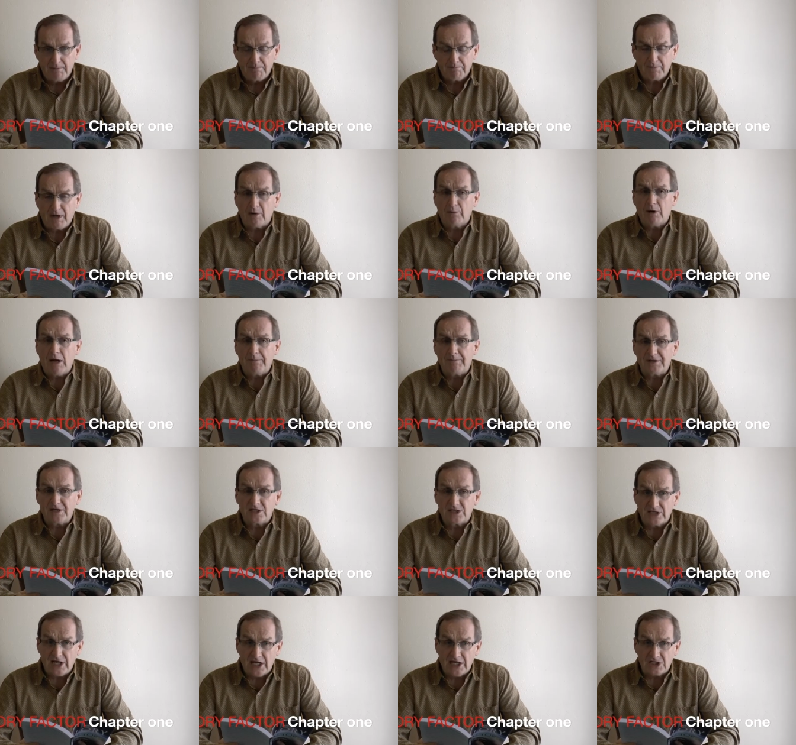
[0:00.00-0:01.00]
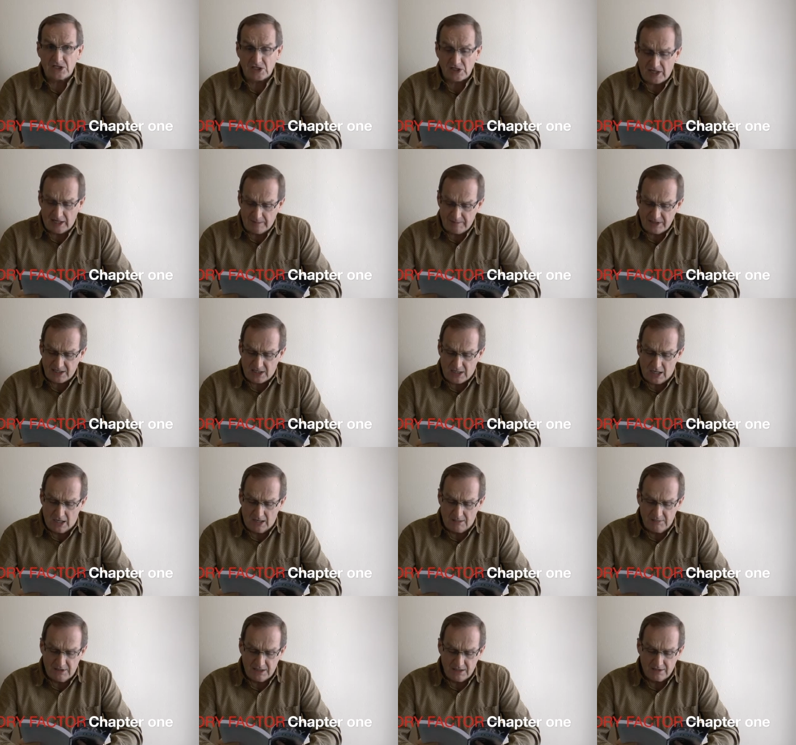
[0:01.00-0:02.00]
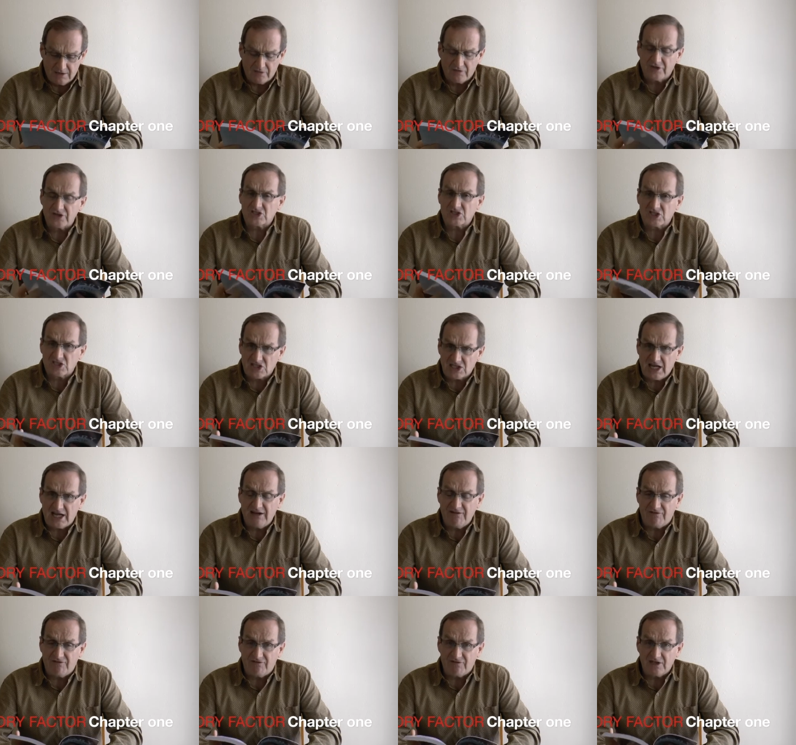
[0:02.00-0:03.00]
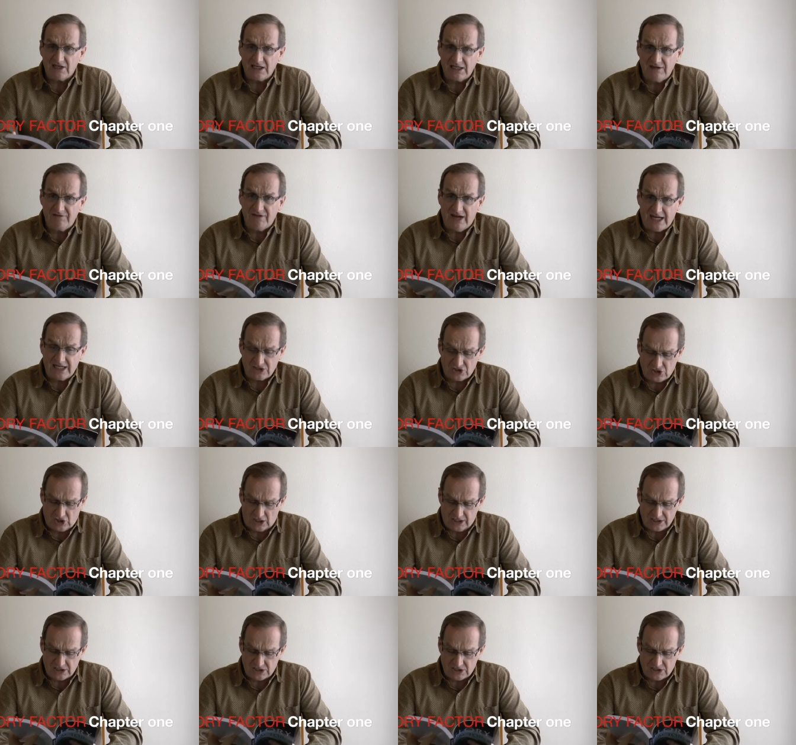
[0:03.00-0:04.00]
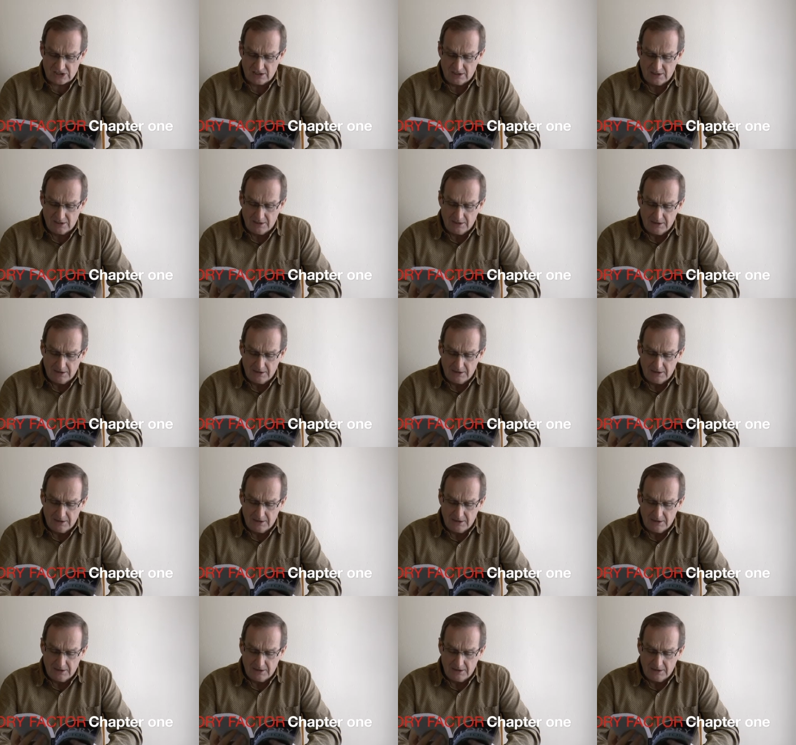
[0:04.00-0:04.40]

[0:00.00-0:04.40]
My reputation had become the safe evangelist.